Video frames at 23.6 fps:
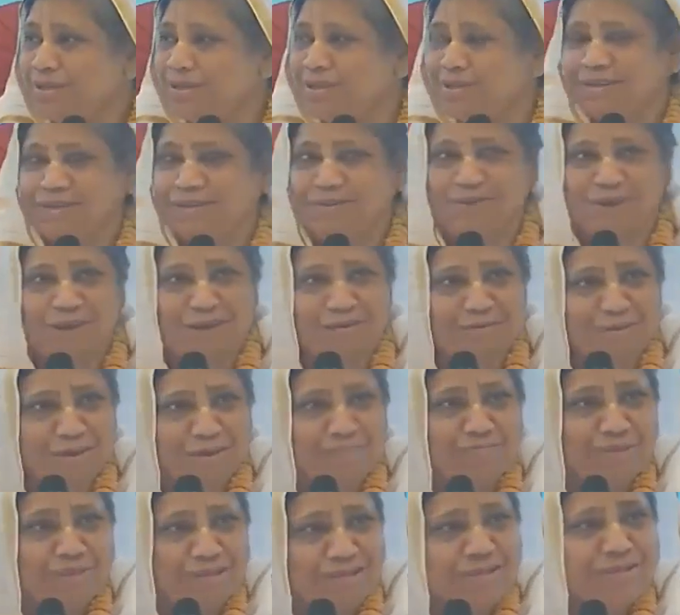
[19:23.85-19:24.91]
I
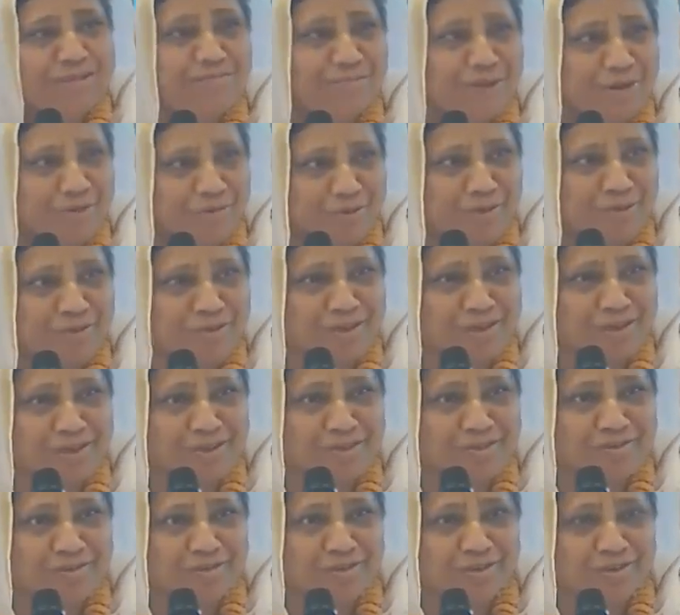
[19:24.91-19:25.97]
met him at Rath
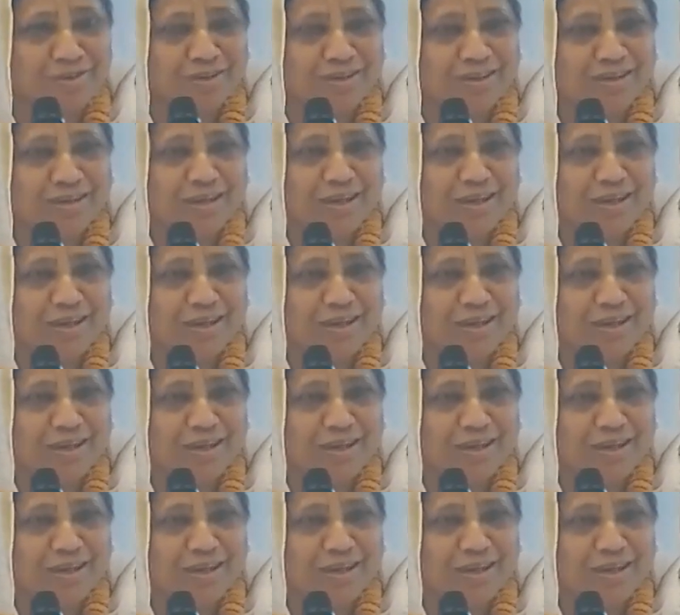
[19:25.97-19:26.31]
Yatra.